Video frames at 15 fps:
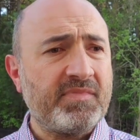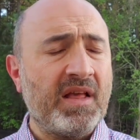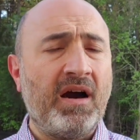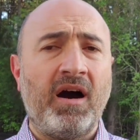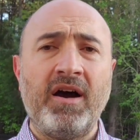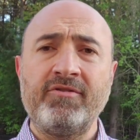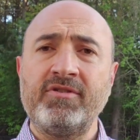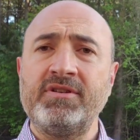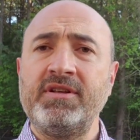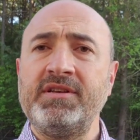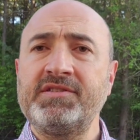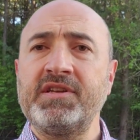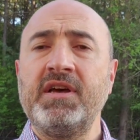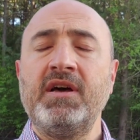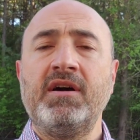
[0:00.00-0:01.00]
iron
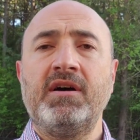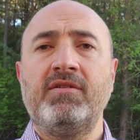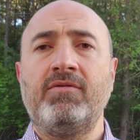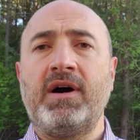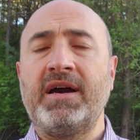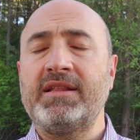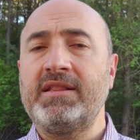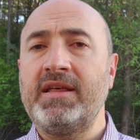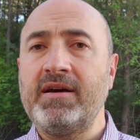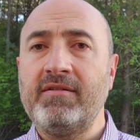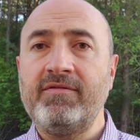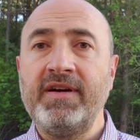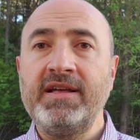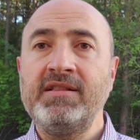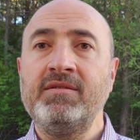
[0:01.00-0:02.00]
is uh, widely
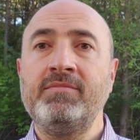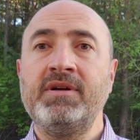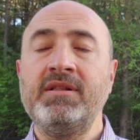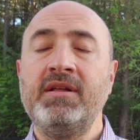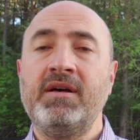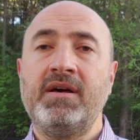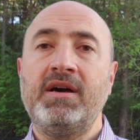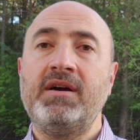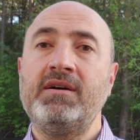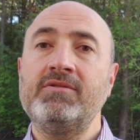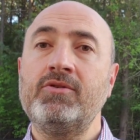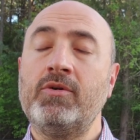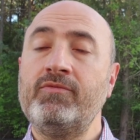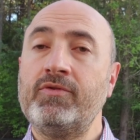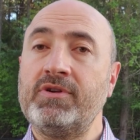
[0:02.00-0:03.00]
available and
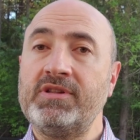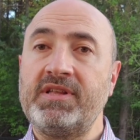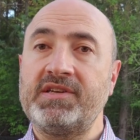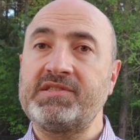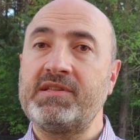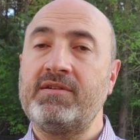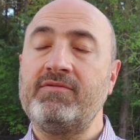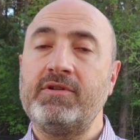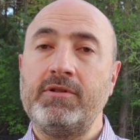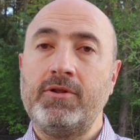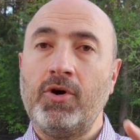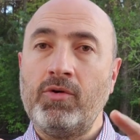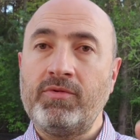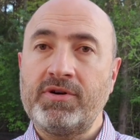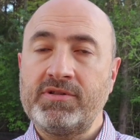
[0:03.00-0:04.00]
hopefully Tesla will
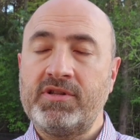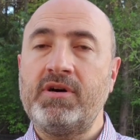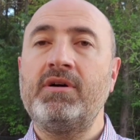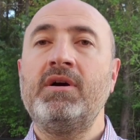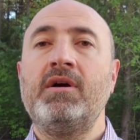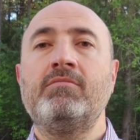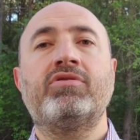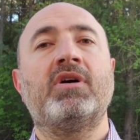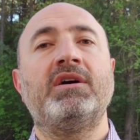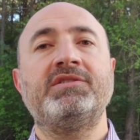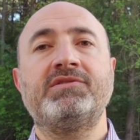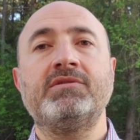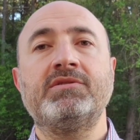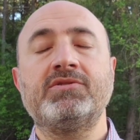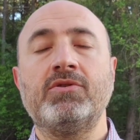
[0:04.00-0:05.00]
lower the
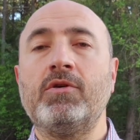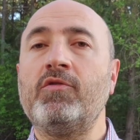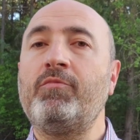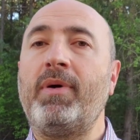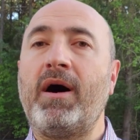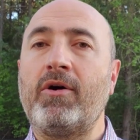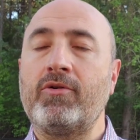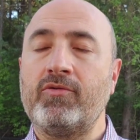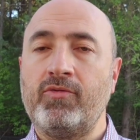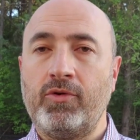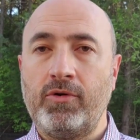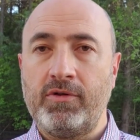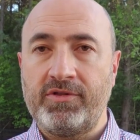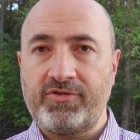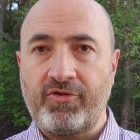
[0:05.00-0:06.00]
prices of
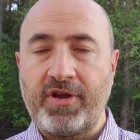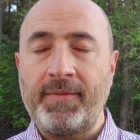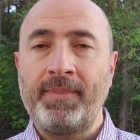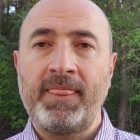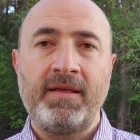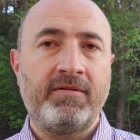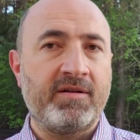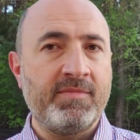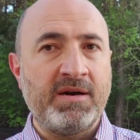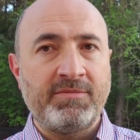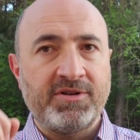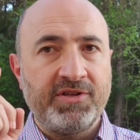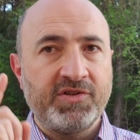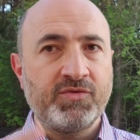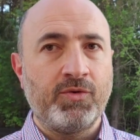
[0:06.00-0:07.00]
Powerwall 3.
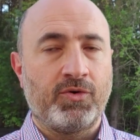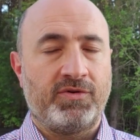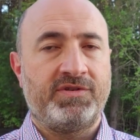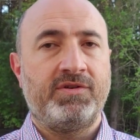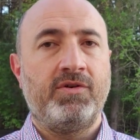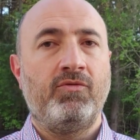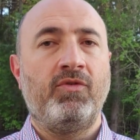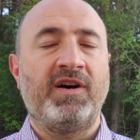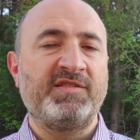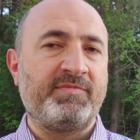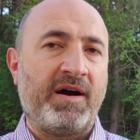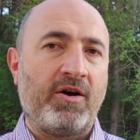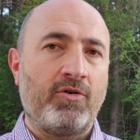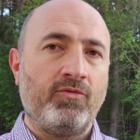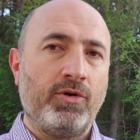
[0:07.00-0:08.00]
Remember these words, once
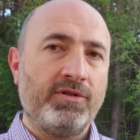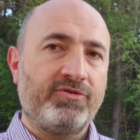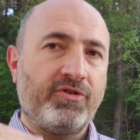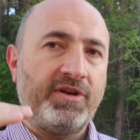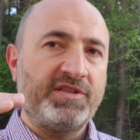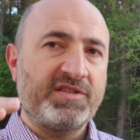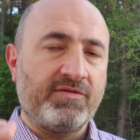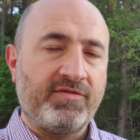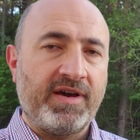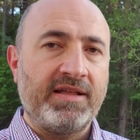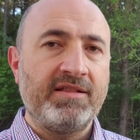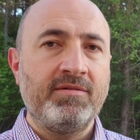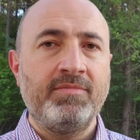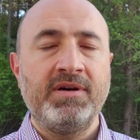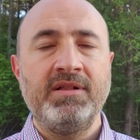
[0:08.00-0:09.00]
Powerwall 3 is
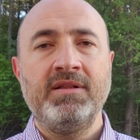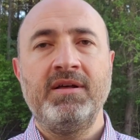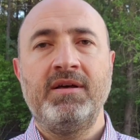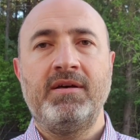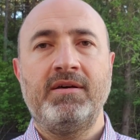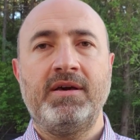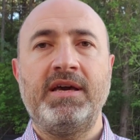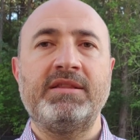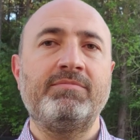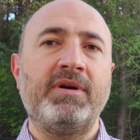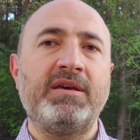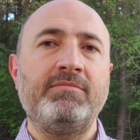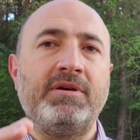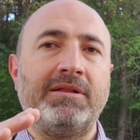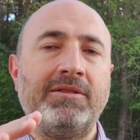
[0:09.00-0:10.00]
available, it
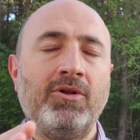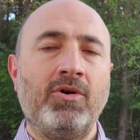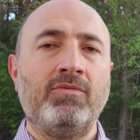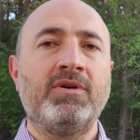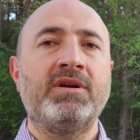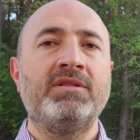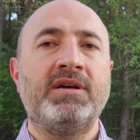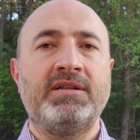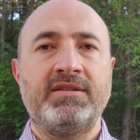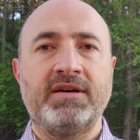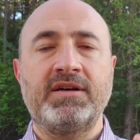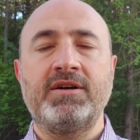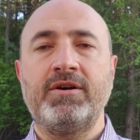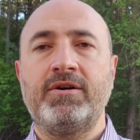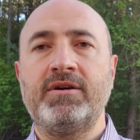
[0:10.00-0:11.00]
may be lower than the
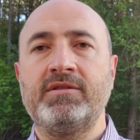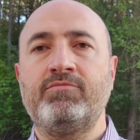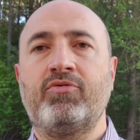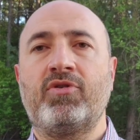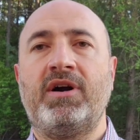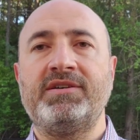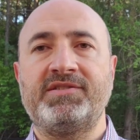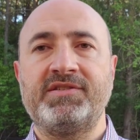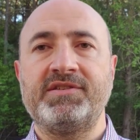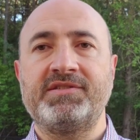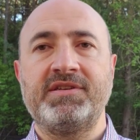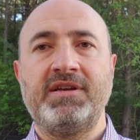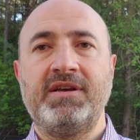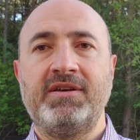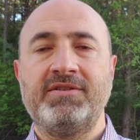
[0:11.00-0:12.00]
current
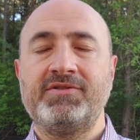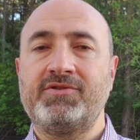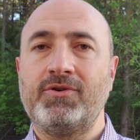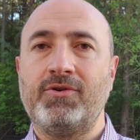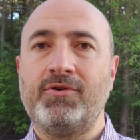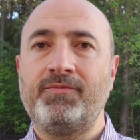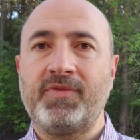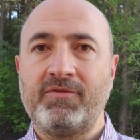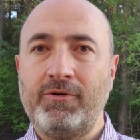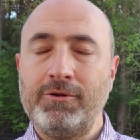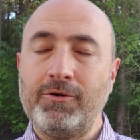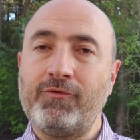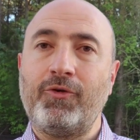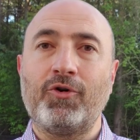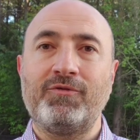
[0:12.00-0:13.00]
prices. So we'll
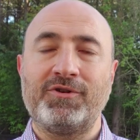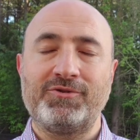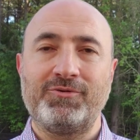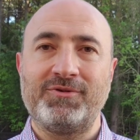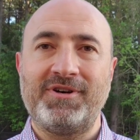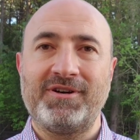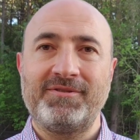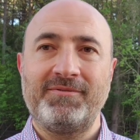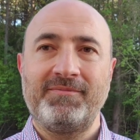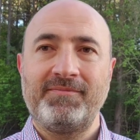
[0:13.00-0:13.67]
look forward to that.